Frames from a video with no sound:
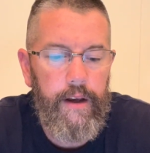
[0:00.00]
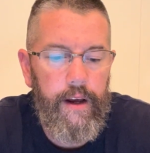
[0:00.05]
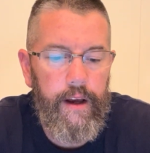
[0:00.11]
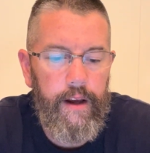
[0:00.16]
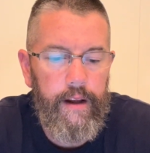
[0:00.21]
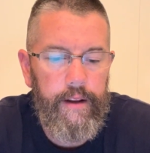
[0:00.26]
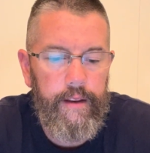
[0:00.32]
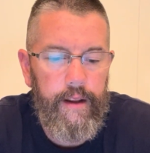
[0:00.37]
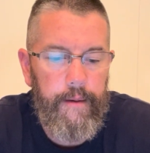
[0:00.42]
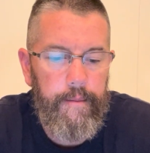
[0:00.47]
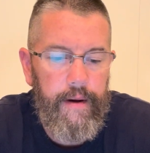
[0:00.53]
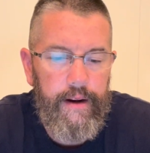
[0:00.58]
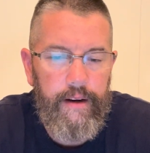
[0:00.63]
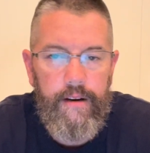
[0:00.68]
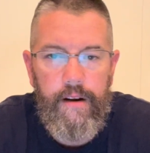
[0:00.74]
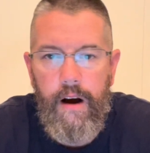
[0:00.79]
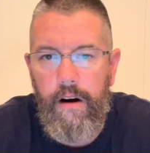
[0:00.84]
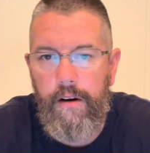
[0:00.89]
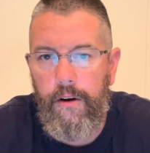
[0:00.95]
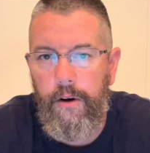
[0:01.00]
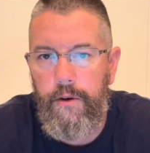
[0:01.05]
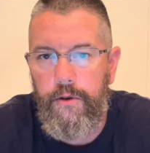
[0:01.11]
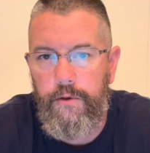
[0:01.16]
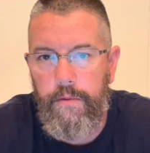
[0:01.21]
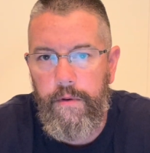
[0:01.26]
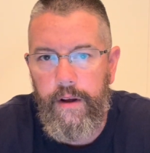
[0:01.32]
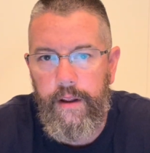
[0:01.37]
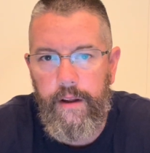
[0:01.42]
and they make
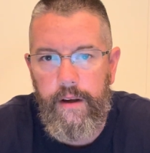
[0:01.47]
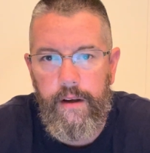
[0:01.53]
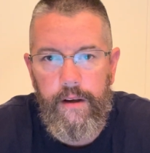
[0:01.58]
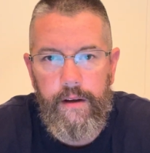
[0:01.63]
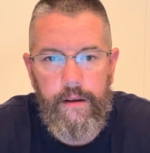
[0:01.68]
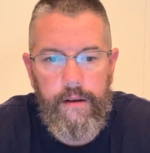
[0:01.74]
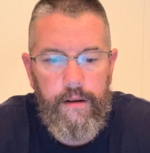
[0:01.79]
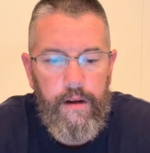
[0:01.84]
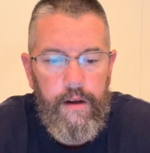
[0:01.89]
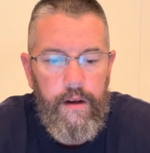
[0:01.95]
tacos with it.